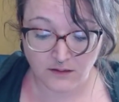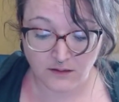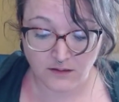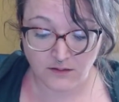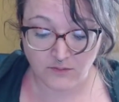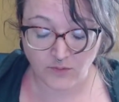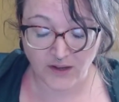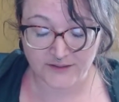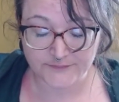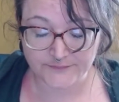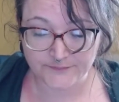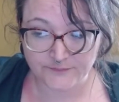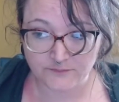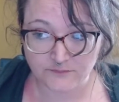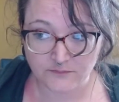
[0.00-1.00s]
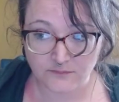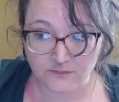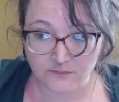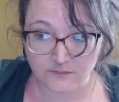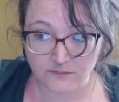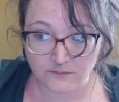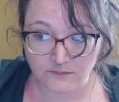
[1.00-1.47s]
Well,
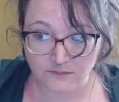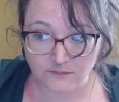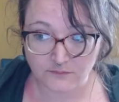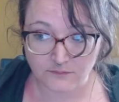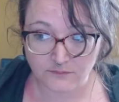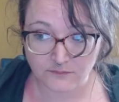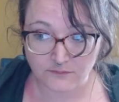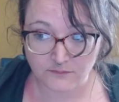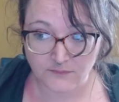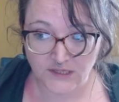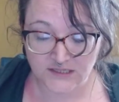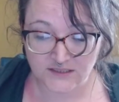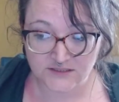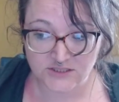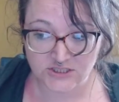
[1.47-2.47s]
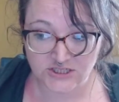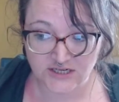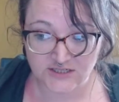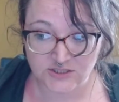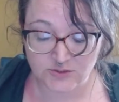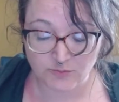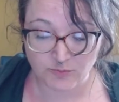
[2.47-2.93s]
it does
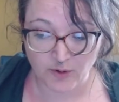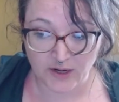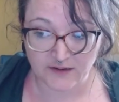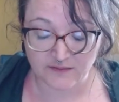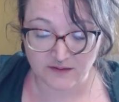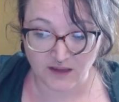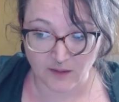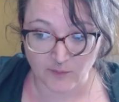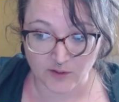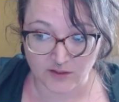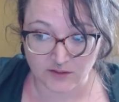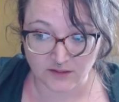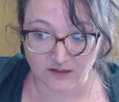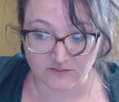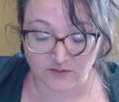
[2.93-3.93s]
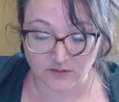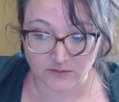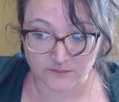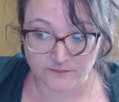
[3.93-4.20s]
change your brain at the chemical level.